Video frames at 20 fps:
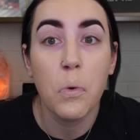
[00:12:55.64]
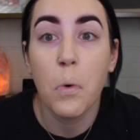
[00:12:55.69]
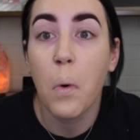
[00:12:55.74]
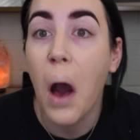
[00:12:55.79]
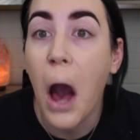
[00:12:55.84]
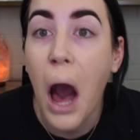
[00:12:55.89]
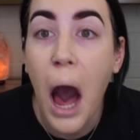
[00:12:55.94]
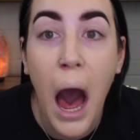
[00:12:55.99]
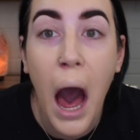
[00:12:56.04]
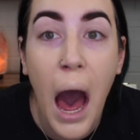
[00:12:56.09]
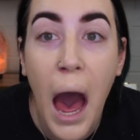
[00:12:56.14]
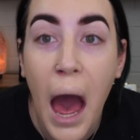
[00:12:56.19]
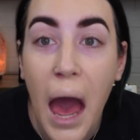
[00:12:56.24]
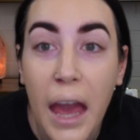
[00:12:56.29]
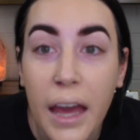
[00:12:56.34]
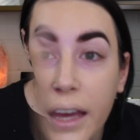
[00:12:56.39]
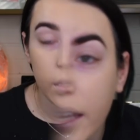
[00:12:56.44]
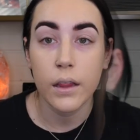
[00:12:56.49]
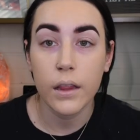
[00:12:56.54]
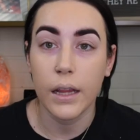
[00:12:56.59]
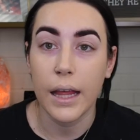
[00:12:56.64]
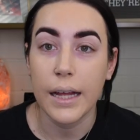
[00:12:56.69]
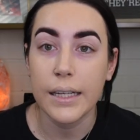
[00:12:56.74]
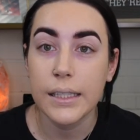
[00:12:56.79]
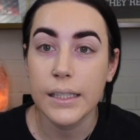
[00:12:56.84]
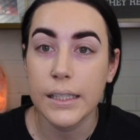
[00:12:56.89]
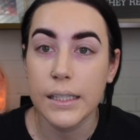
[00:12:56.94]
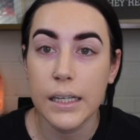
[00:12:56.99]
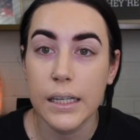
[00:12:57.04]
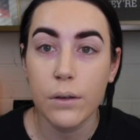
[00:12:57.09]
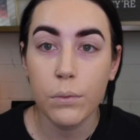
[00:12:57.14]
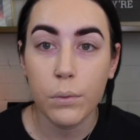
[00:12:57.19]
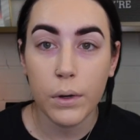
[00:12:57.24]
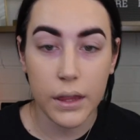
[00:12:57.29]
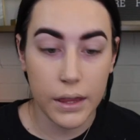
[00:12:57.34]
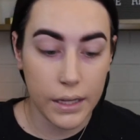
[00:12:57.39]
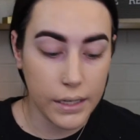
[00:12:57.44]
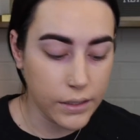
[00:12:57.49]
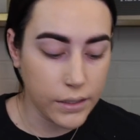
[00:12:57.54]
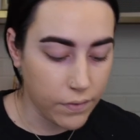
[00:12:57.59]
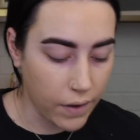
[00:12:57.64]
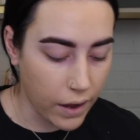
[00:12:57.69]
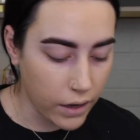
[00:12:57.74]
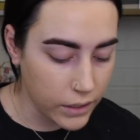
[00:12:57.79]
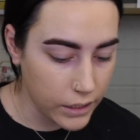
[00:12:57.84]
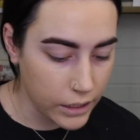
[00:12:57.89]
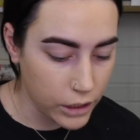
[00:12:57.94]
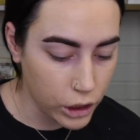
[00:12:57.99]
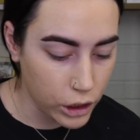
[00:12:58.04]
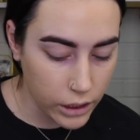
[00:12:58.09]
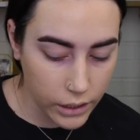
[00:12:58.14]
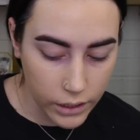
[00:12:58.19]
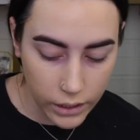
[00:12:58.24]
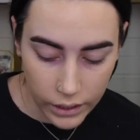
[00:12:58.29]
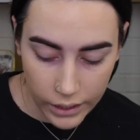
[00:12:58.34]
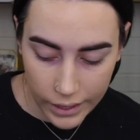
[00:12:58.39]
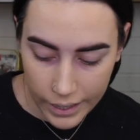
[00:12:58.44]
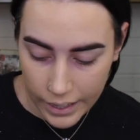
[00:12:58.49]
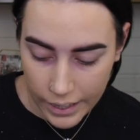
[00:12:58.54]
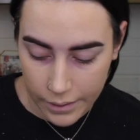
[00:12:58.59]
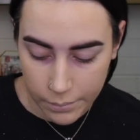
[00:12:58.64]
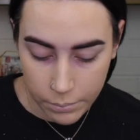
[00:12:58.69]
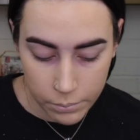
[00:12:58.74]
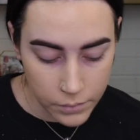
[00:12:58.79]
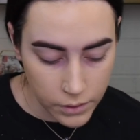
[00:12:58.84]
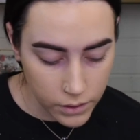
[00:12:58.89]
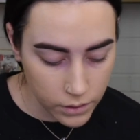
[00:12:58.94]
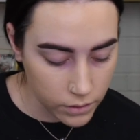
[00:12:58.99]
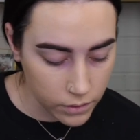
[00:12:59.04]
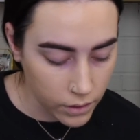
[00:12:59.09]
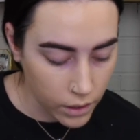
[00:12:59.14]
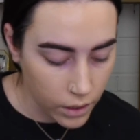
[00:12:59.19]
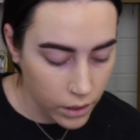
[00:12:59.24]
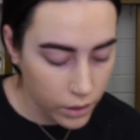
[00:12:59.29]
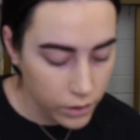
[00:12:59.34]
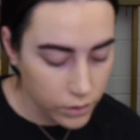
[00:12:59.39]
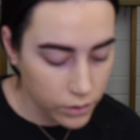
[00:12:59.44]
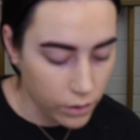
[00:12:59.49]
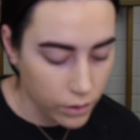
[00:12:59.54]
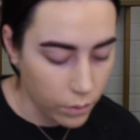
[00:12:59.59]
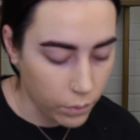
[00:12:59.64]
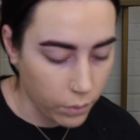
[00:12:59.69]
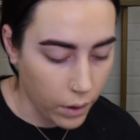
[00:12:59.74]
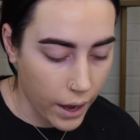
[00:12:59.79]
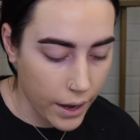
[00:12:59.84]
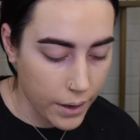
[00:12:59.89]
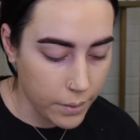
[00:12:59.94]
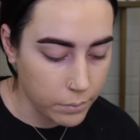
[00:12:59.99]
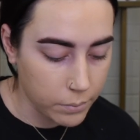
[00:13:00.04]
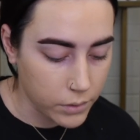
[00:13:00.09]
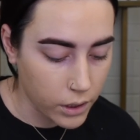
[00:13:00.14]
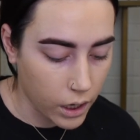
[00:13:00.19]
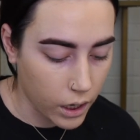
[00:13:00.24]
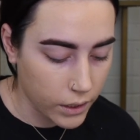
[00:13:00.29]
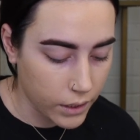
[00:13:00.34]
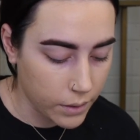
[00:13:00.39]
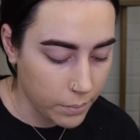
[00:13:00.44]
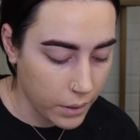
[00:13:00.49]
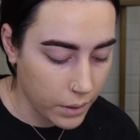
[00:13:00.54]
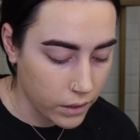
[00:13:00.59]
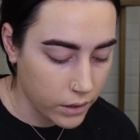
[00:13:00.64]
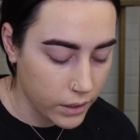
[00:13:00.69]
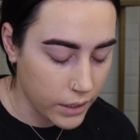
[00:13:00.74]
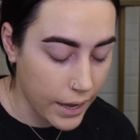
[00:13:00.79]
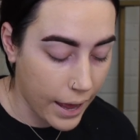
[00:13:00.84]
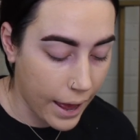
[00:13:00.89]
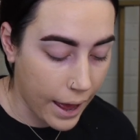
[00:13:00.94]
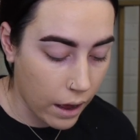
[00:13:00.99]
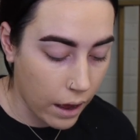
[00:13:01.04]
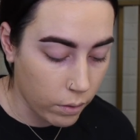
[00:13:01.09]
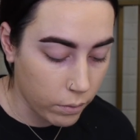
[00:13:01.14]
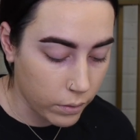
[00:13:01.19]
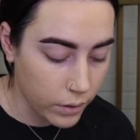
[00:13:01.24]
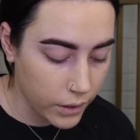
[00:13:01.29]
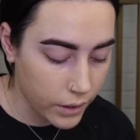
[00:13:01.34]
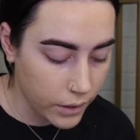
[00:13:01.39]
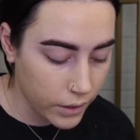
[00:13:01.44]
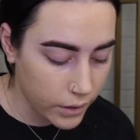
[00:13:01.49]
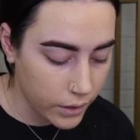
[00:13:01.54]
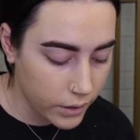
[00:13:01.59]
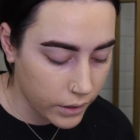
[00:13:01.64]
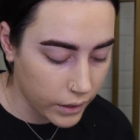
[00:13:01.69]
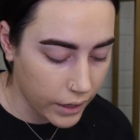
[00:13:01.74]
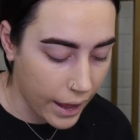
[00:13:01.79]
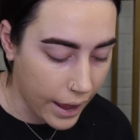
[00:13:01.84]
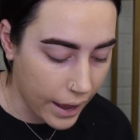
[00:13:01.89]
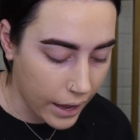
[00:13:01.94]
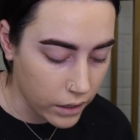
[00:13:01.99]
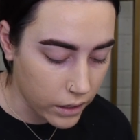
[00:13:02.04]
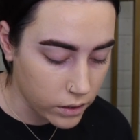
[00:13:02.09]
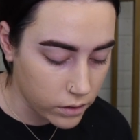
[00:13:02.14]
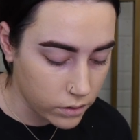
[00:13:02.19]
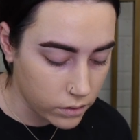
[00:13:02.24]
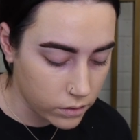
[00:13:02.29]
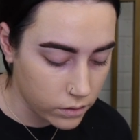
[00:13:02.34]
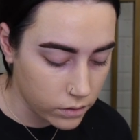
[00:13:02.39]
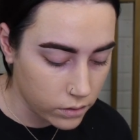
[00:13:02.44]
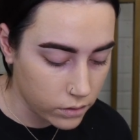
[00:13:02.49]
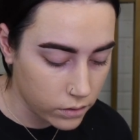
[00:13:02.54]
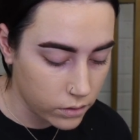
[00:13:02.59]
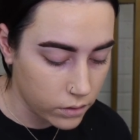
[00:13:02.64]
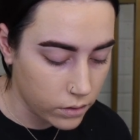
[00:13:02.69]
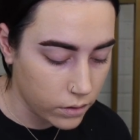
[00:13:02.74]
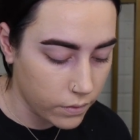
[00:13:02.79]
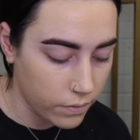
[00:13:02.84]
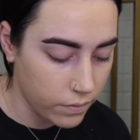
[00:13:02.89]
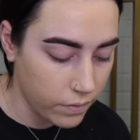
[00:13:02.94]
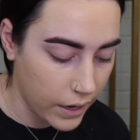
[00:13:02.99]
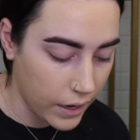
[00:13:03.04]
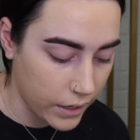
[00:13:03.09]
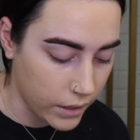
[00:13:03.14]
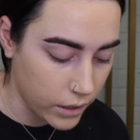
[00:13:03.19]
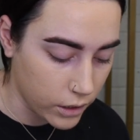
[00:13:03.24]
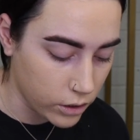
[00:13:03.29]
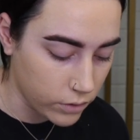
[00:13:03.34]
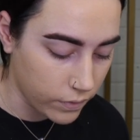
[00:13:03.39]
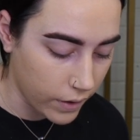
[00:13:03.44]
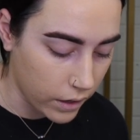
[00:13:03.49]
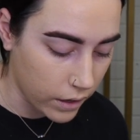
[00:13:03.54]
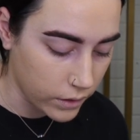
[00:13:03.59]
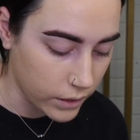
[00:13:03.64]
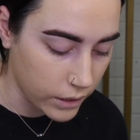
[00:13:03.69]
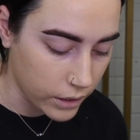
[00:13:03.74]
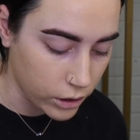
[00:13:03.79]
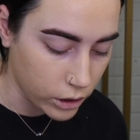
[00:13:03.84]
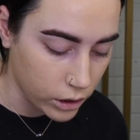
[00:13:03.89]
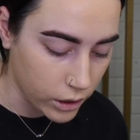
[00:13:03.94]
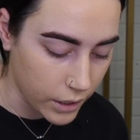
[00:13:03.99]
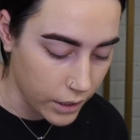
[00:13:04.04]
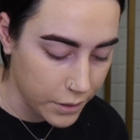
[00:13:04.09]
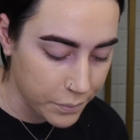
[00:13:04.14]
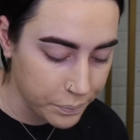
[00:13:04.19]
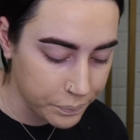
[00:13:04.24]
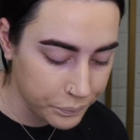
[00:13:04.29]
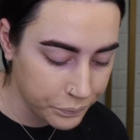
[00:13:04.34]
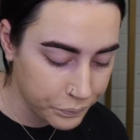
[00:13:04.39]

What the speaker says: Why? Let's see what this foundation claims. So I am talking about the Hourglass Vanish foundation.